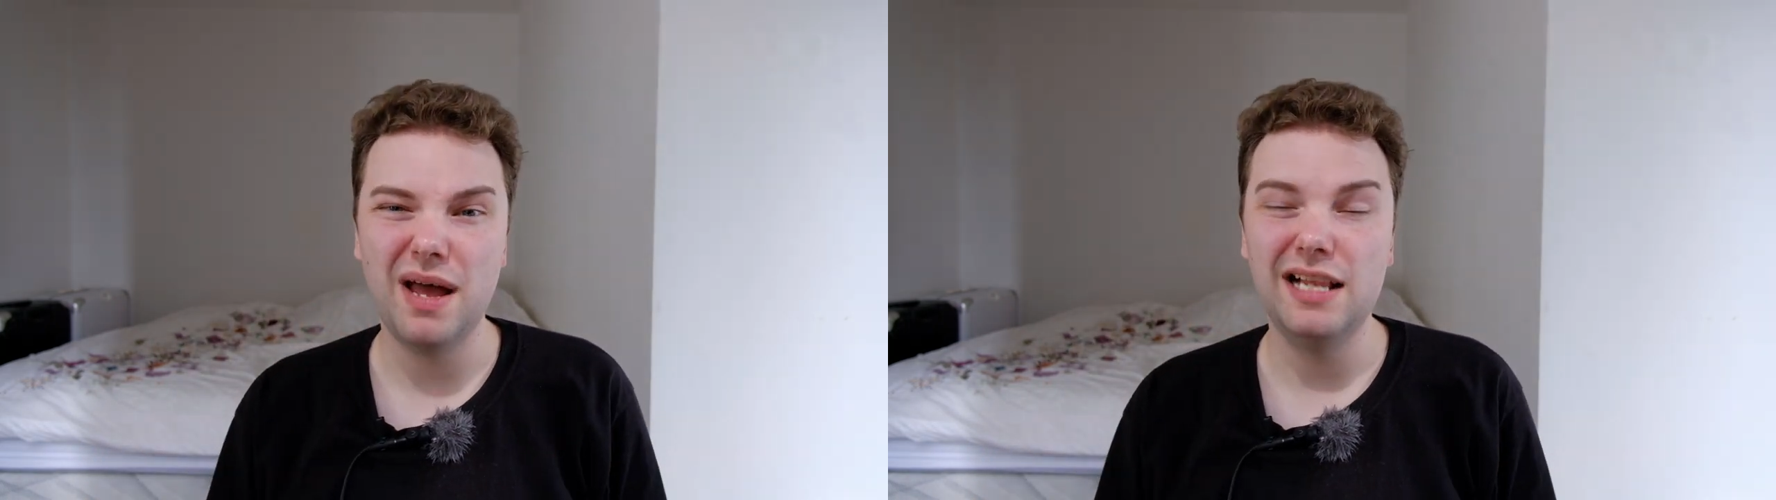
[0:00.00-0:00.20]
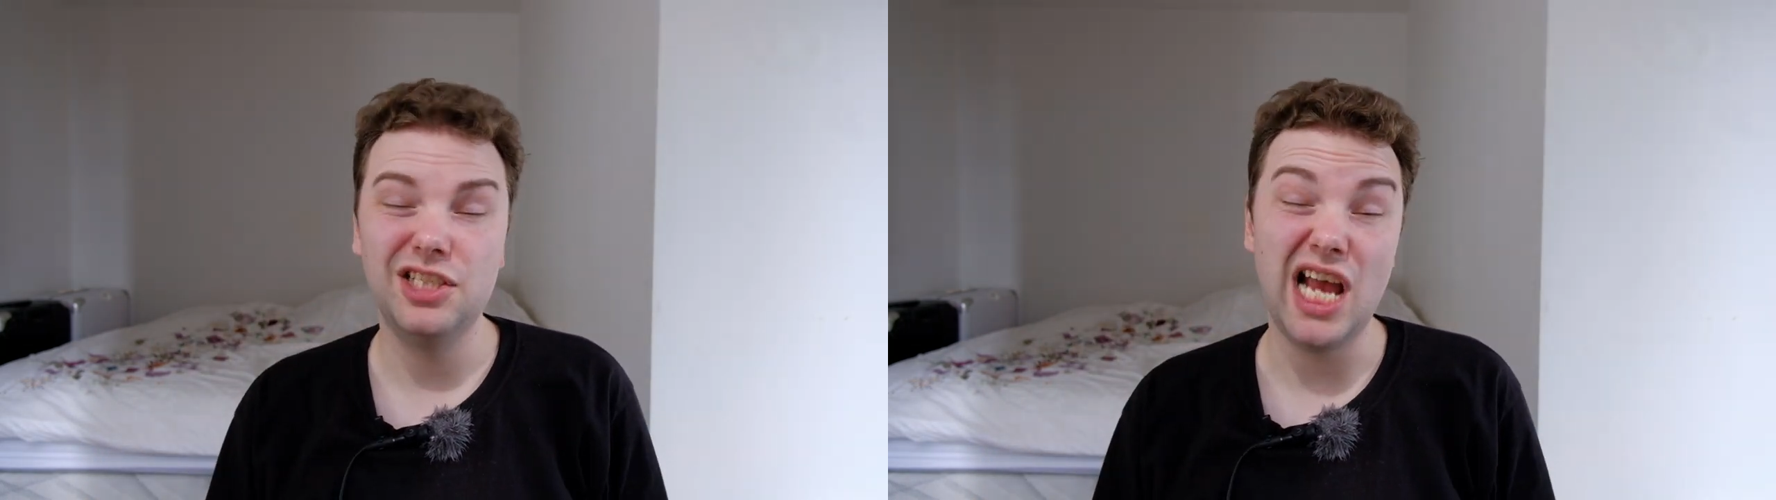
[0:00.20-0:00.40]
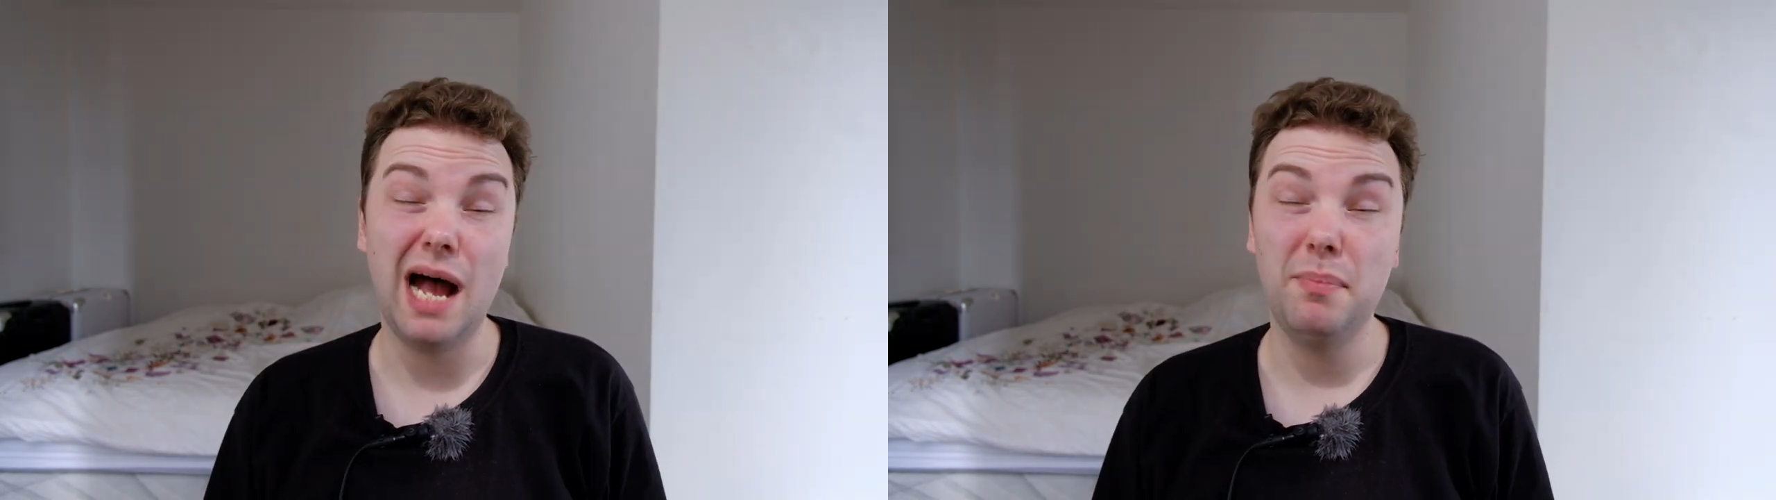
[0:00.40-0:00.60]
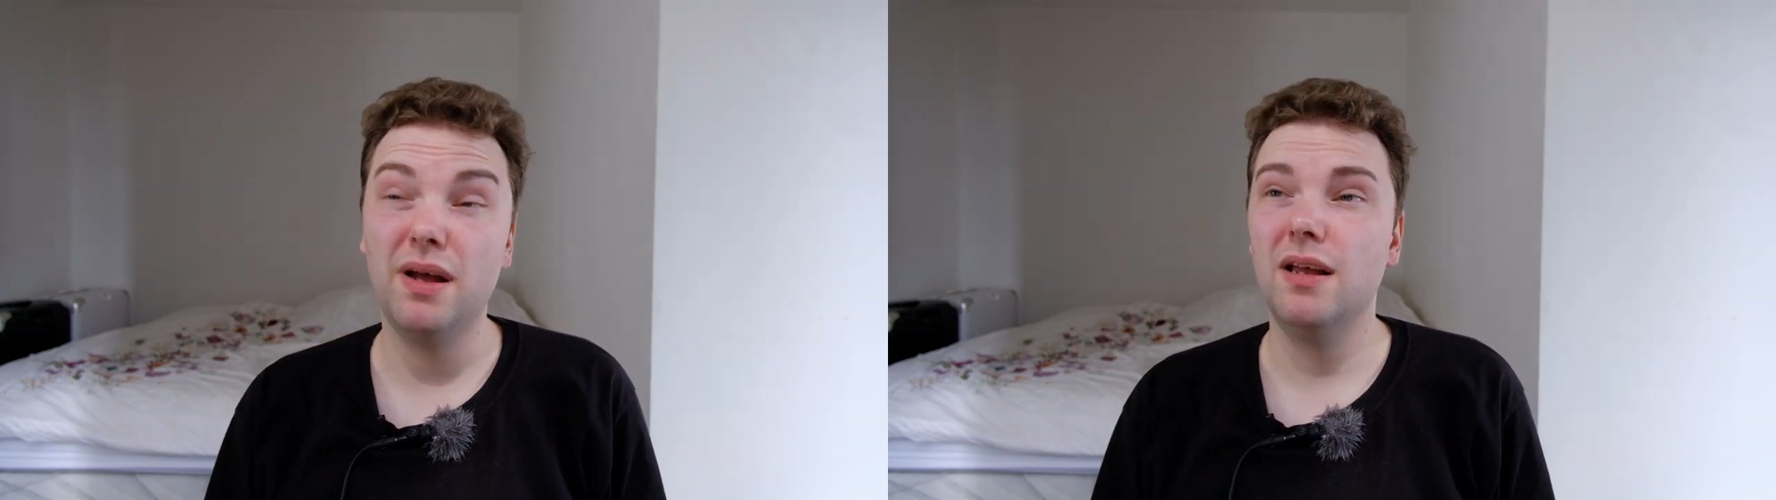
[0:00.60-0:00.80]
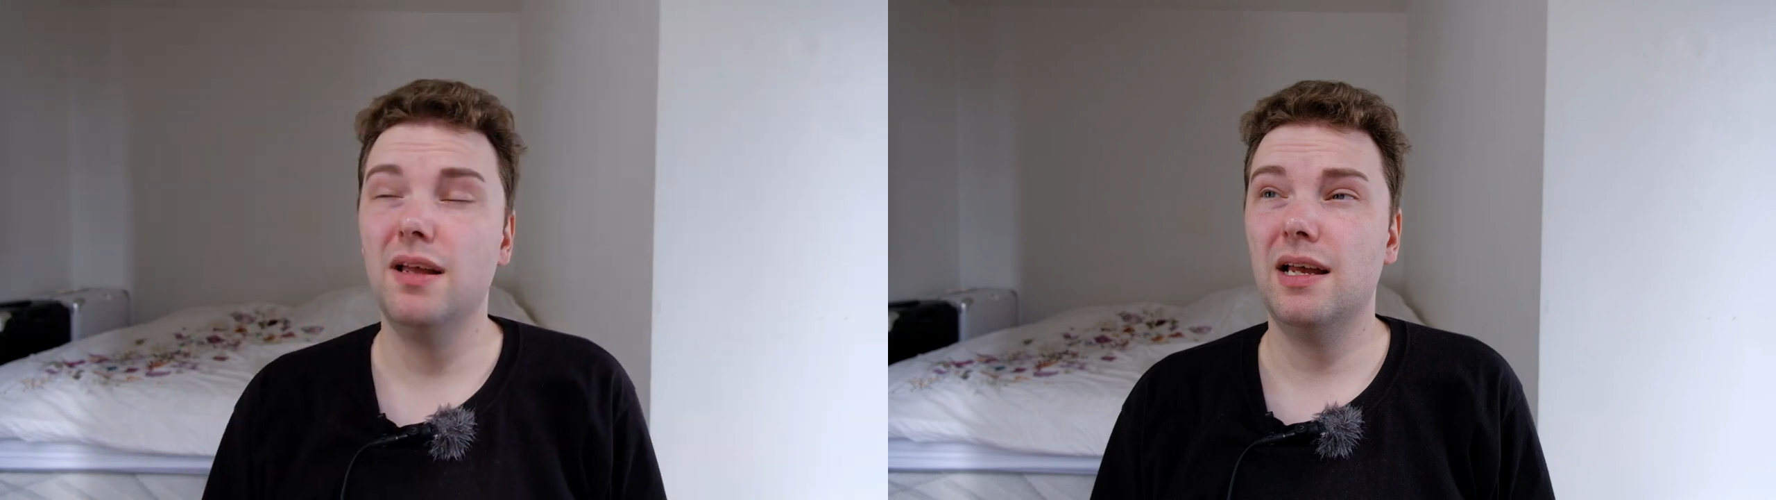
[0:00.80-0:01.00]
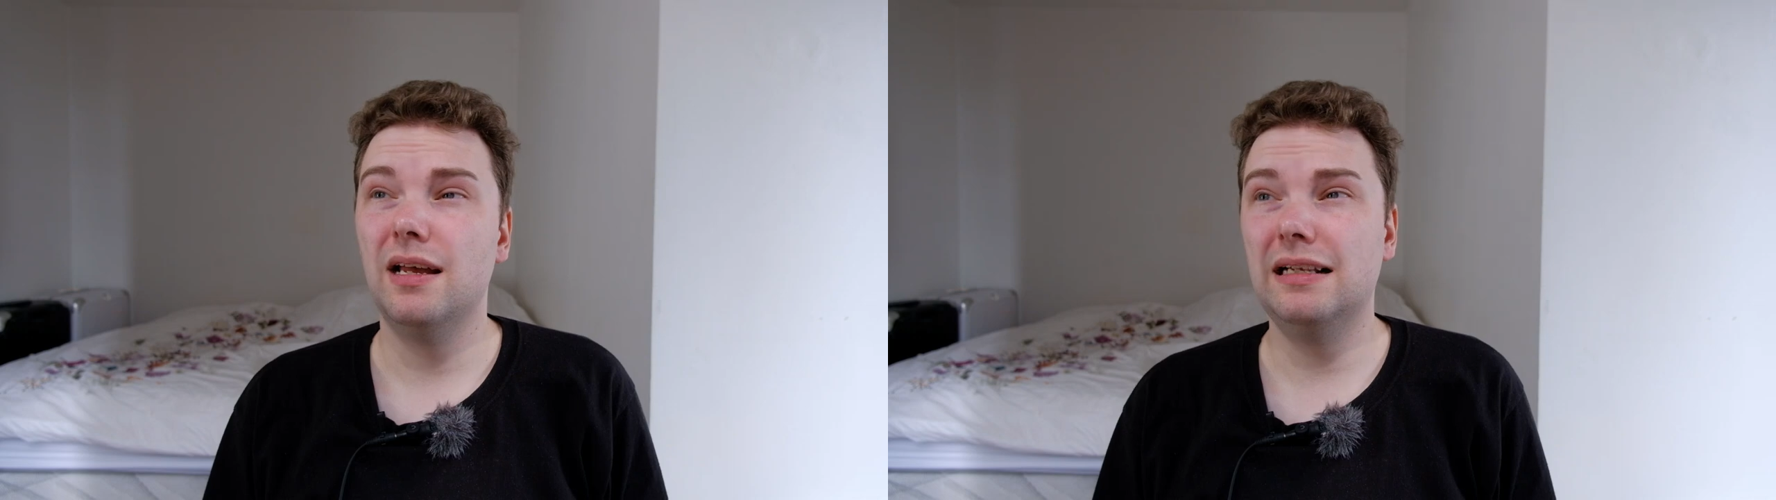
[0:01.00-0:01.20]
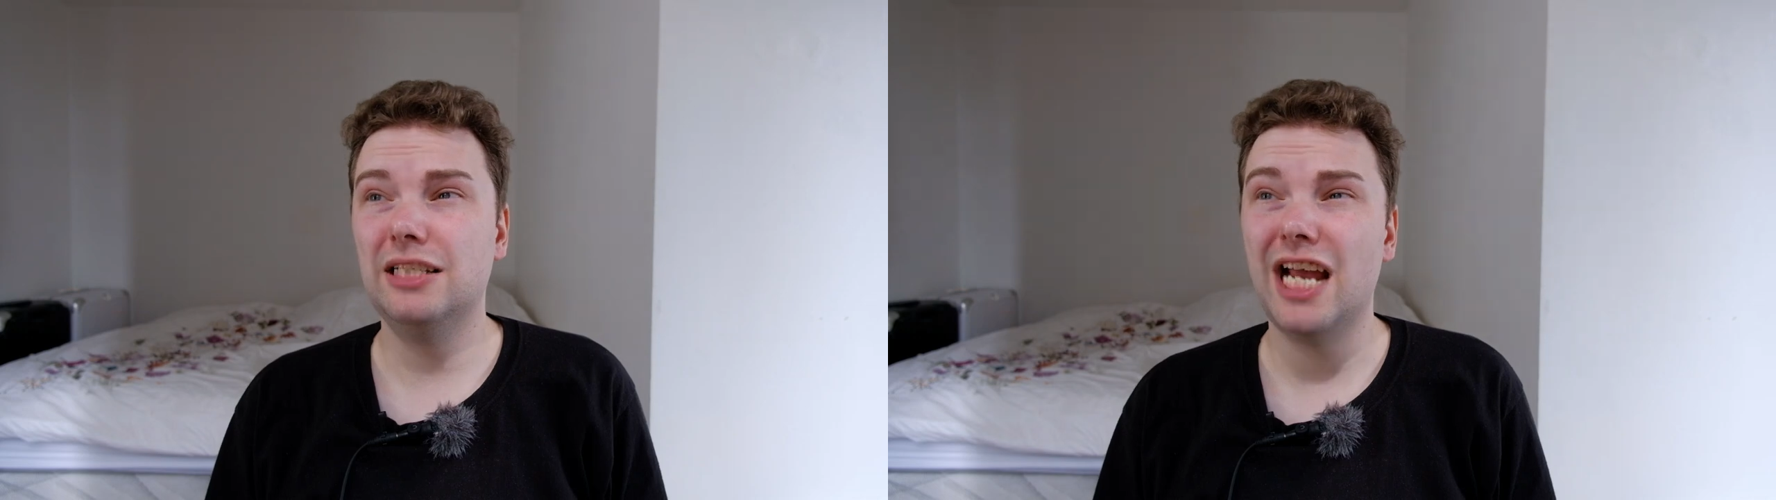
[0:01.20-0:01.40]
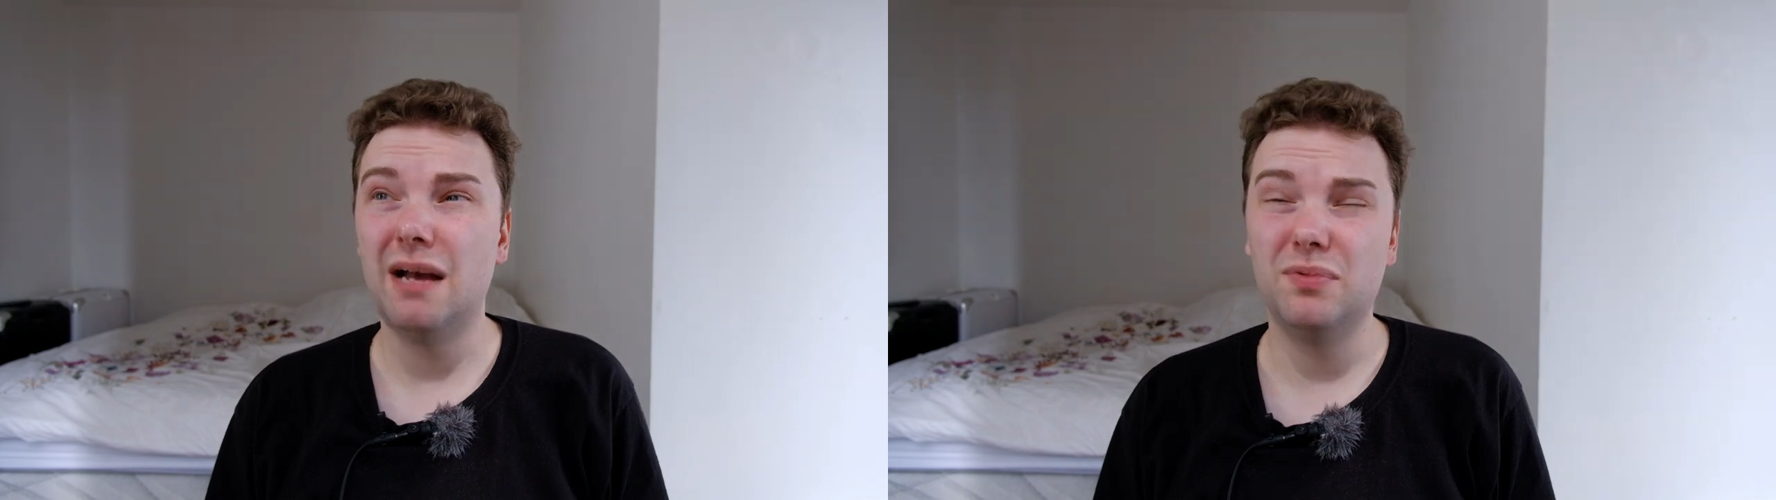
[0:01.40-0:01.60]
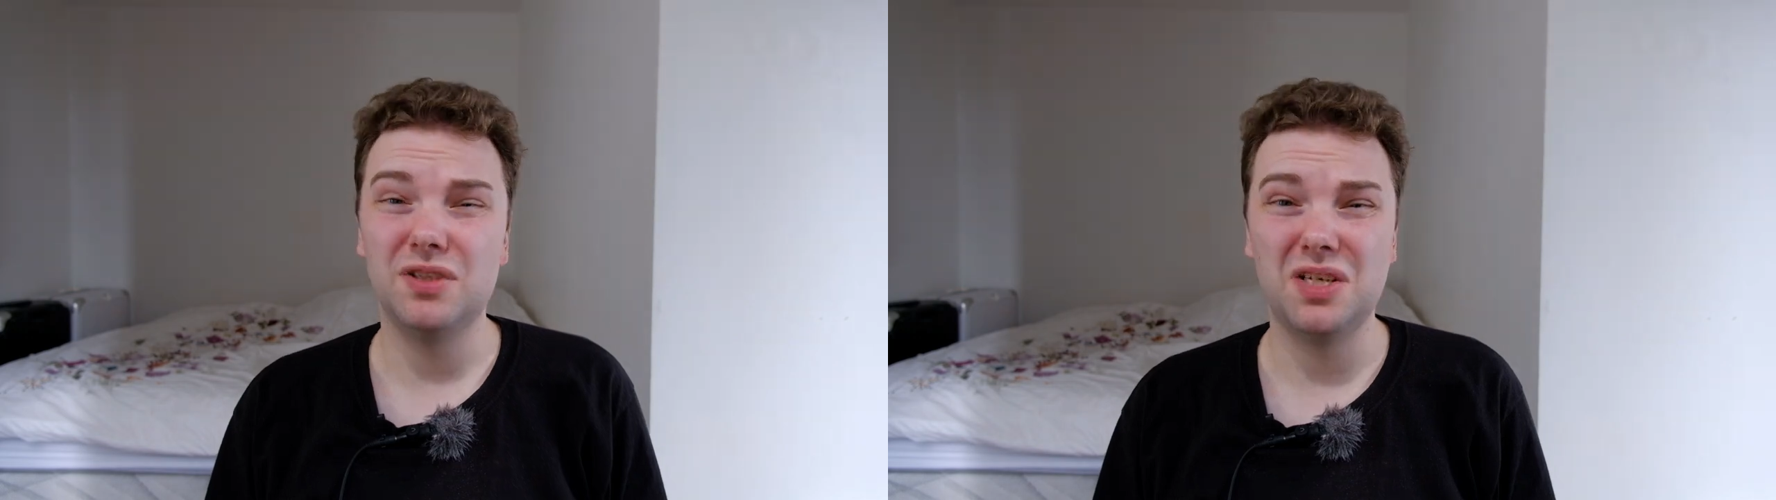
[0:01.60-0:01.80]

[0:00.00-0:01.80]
LG Up. LG Up was